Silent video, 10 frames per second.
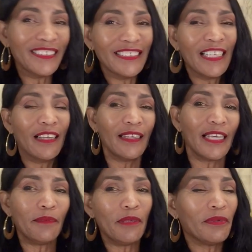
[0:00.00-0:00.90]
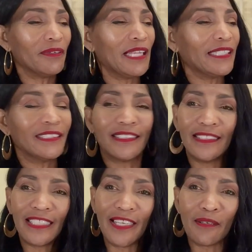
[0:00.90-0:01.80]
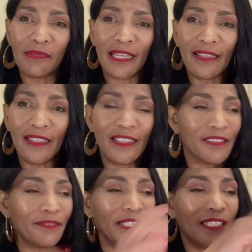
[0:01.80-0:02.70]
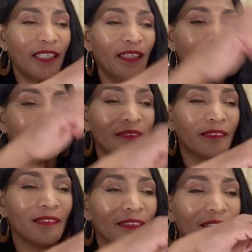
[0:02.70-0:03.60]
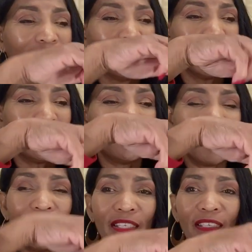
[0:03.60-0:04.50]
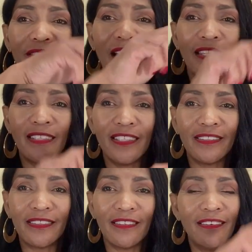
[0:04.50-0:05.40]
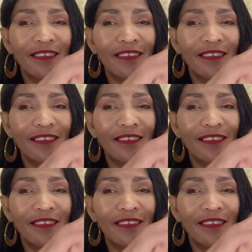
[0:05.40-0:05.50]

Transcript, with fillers: a lot of people don't like the container, but I think it's really cute. It's very cute. I think so.